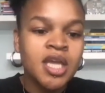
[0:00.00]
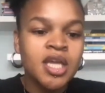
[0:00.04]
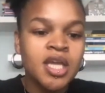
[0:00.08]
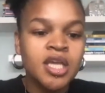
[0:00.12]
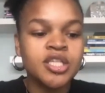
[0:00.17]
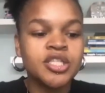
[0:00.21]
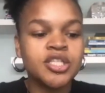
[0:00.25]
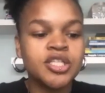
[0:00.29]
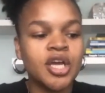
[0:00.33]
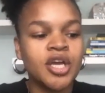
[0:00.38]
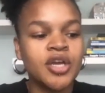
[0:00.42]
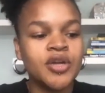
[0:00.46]

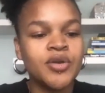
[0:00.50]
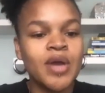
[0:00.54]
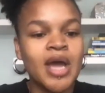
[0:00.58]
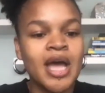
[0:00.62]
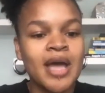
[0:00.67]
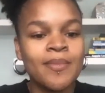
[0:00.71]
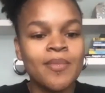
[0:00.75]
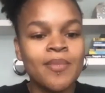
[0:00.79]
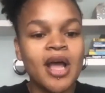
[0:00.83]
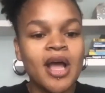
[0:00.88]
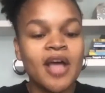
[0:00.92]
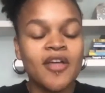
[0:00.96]
So,
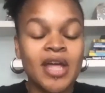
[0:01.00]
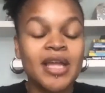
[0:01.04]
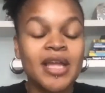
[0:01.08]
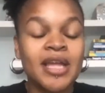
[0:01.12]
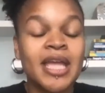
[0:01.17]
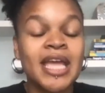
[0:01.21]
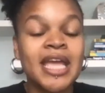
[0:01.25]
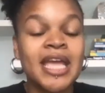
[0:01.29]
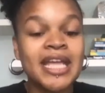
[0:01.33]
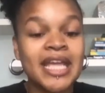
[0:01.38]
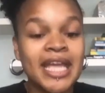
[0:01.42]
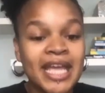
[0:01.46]
um, like
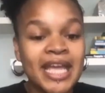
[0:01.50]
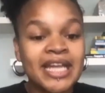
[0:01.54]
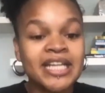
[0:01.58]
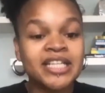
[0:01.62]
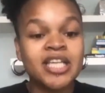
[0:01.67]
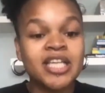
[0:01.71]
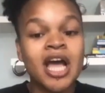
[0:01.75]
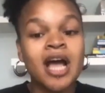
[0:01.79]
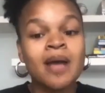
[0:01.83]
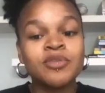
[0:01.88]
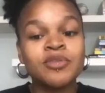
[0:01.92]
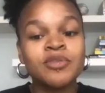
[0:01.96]
it, in
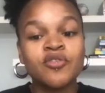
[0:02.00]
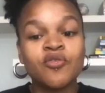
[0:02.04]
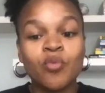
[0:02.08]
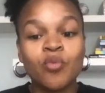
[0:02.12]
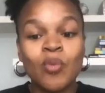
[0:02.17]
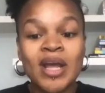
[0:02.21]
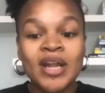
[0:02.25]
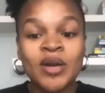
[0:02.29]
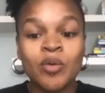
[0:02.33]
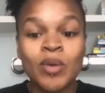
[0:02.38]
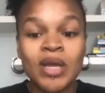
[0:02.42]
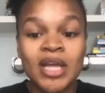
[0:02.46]
terms of
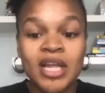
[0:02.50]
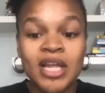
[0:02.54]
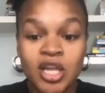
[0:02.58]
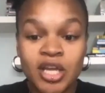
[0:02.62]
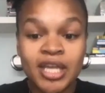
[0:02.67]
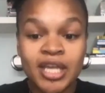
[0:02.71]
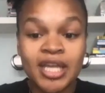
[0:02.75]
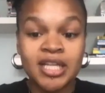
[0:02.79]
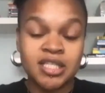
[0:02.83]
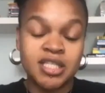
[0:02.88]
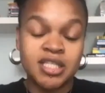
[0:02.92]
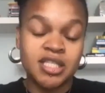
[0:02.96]
when we're
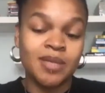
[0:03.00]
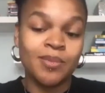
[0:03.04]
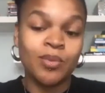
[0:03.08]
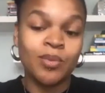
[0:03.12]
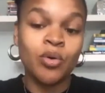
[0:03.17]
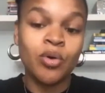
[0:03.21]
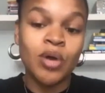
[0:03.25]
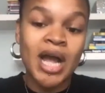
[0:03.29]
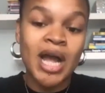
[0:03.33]
looking to support